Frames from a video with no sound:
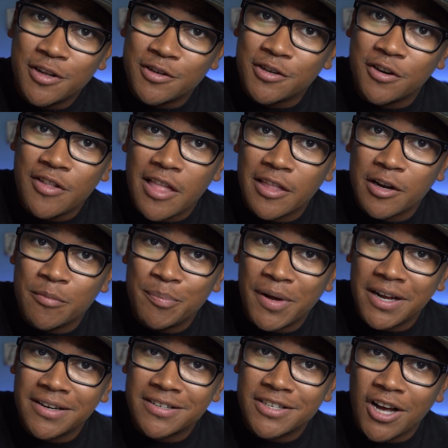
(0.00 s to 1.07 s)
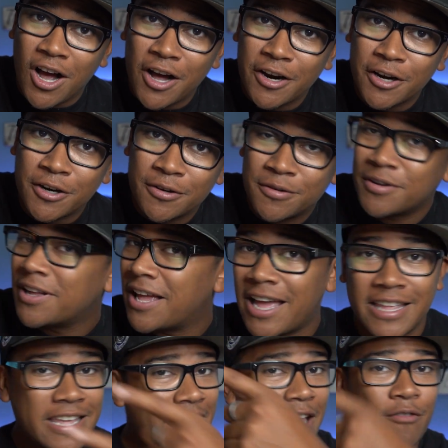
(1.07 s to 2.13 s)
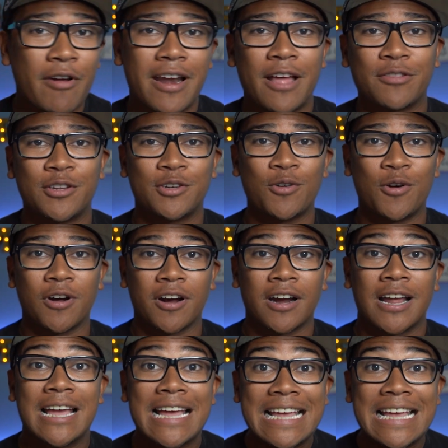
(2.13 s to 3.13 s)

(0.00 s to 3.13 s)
You turn that little button to auto and you head right out the door.